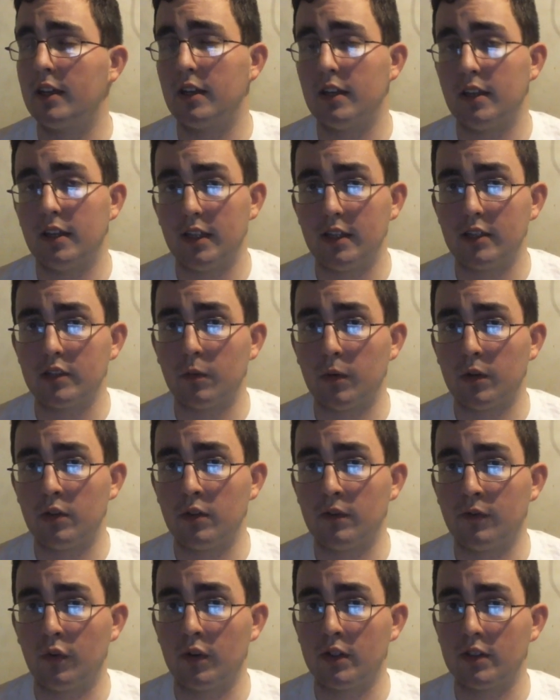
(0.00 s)
He's the one who
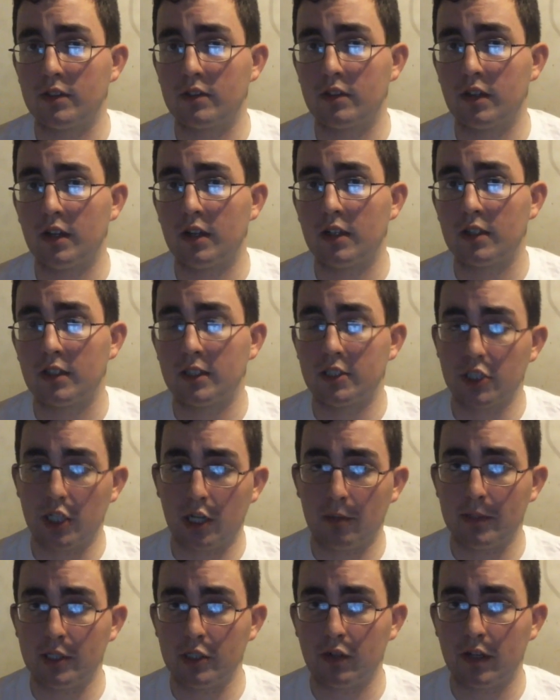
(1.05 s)
voiced uh,
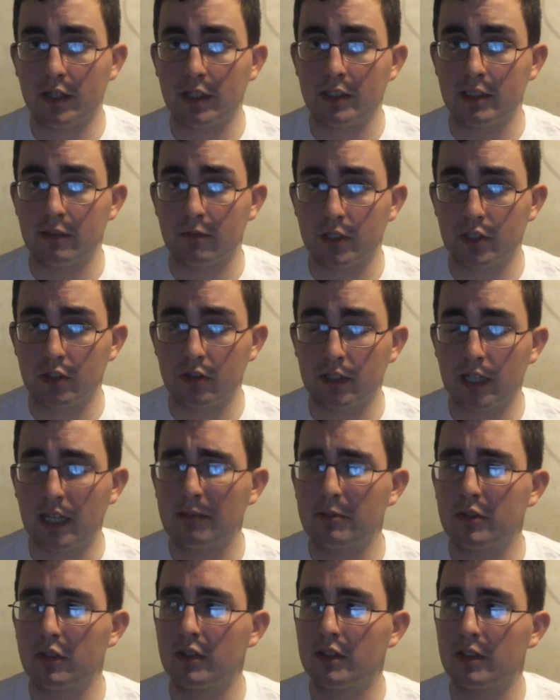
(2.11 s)
Chairman Drek in the original game,
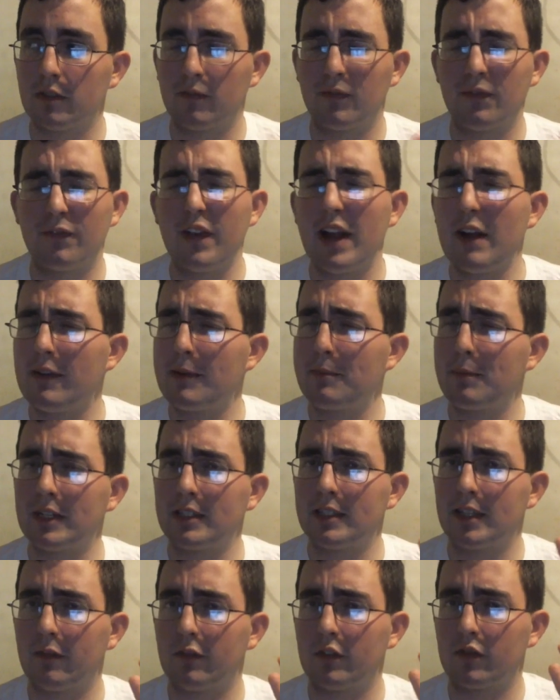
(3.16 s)
so it's a very big
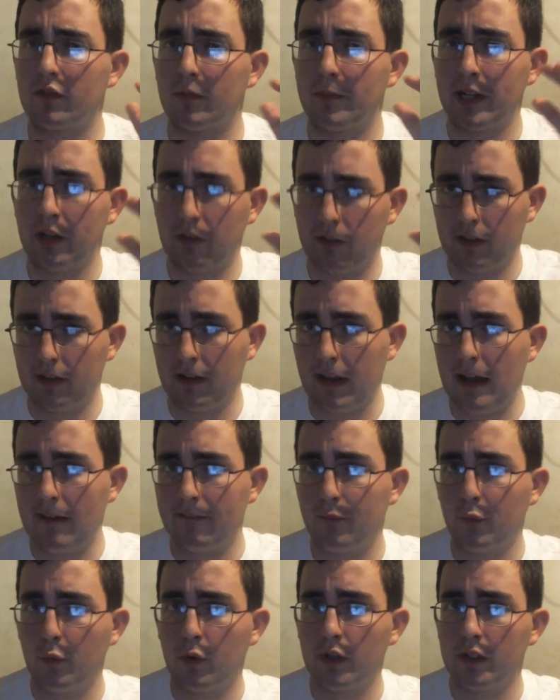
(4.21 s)
difference from hearing that
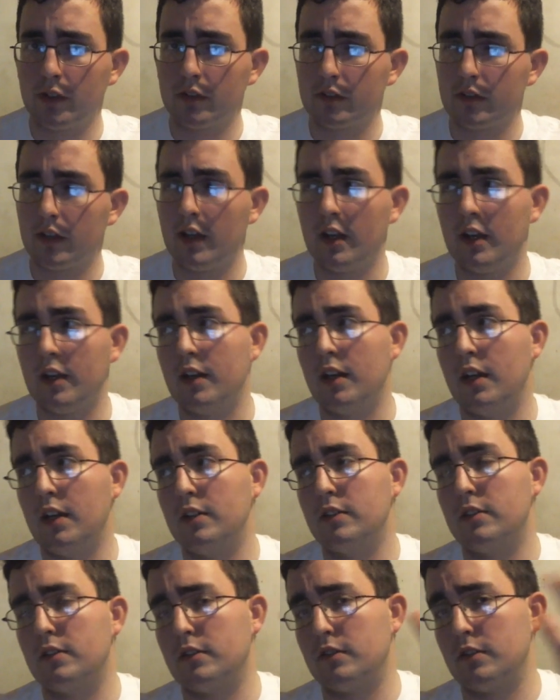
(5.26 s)
voice
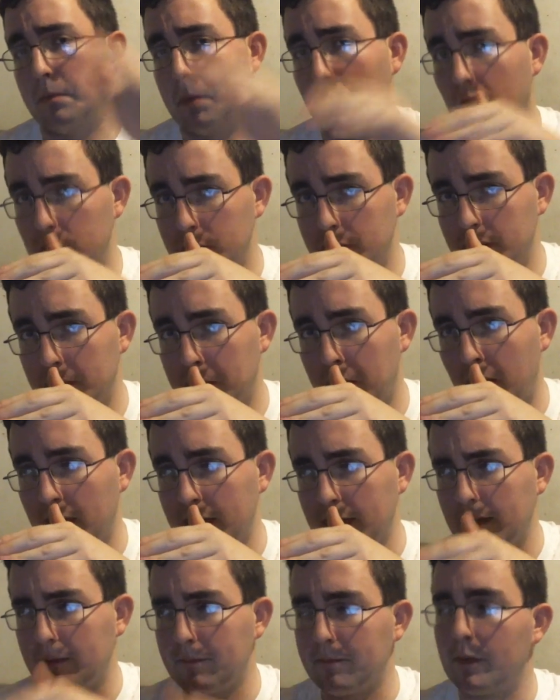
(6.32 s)
to Paul
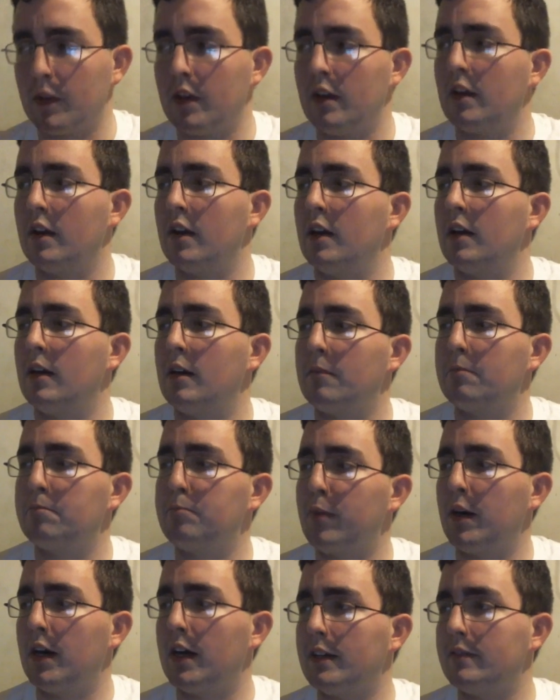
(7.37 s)
Giamatti.
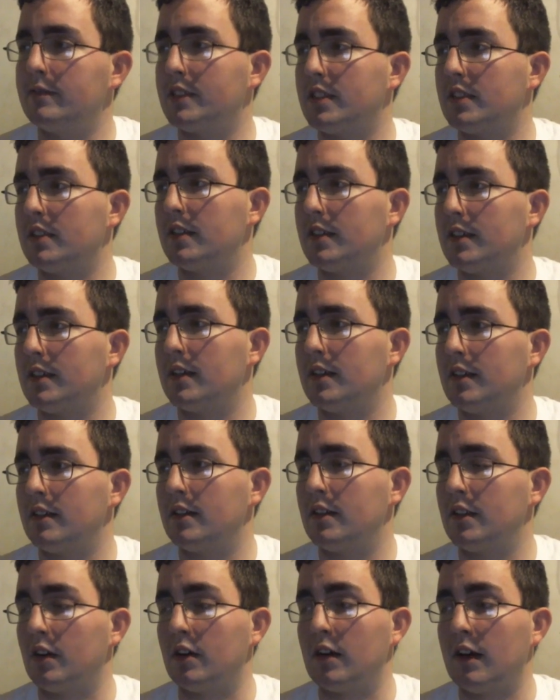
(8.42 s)
But,
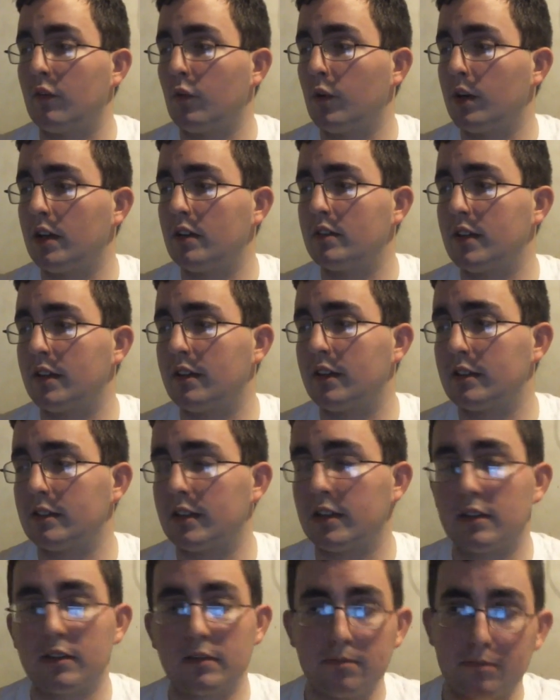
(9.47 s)
you know, everyone else I think did
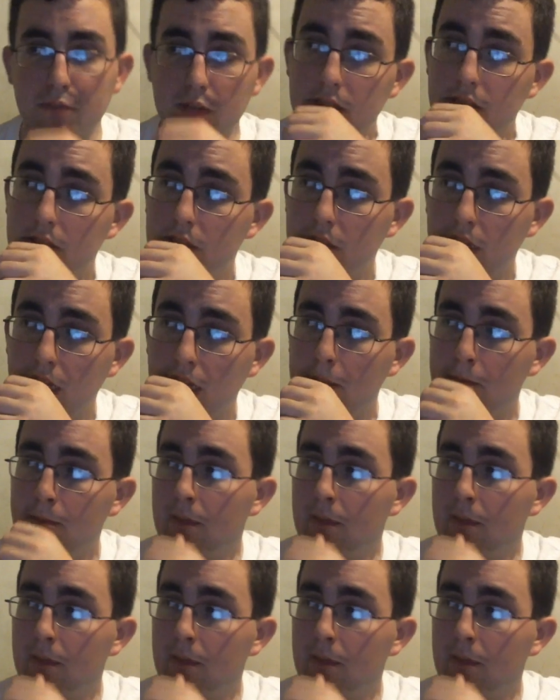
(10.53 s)
a pretty good job.